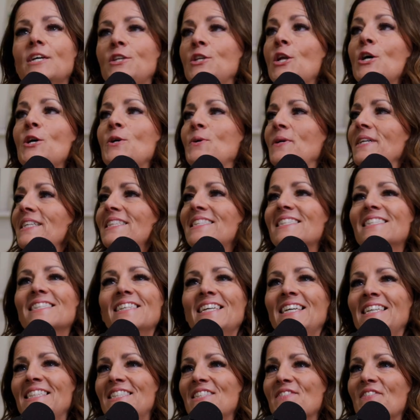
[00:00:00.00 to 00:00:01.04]
no,
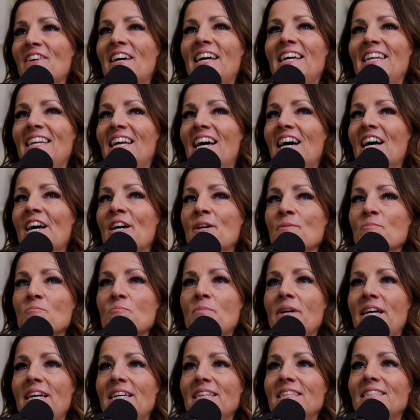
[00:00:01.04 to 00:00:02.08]
it's fine.
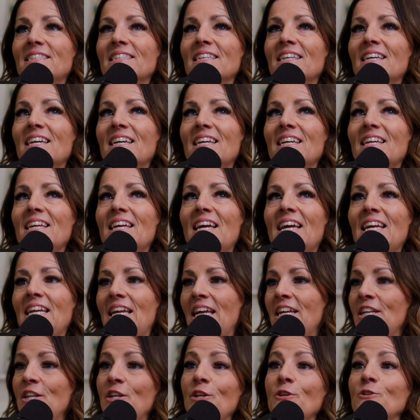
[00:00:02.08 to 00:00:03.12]
But
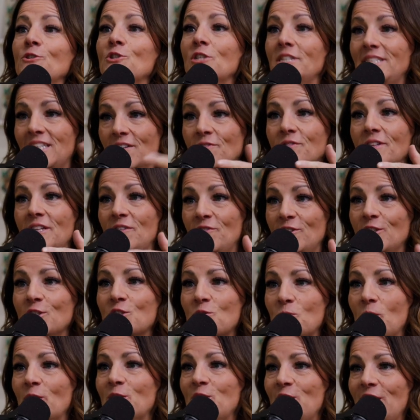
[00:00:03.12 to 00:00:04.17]
and you should definitely
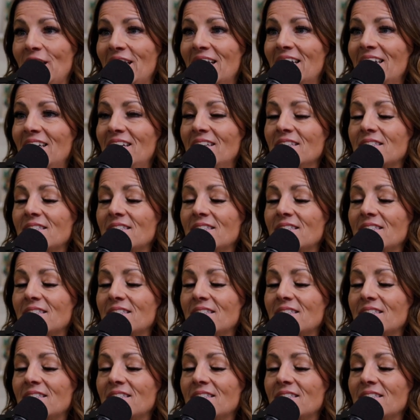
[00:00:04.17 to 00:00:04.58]
finish watching it.